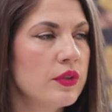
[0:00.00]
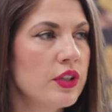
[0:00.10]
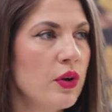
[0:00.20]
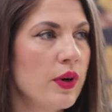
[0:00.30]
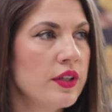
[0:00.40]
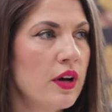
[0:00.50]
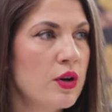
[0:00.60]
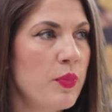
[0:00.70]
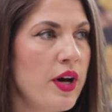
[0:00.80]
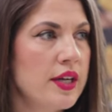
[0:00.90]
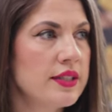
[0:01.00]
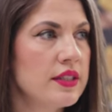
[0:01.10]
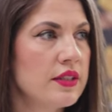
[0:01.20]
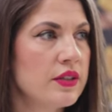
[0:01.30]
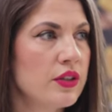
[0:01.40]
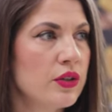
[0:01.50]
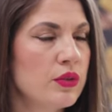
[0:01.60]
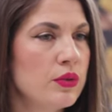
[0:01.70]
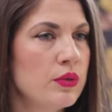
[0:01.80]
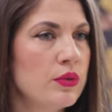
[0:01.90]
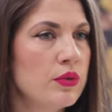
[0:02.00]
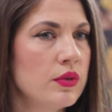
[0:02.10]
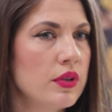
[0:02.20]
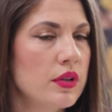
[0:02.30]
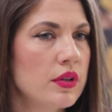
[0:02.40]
you know, a young person who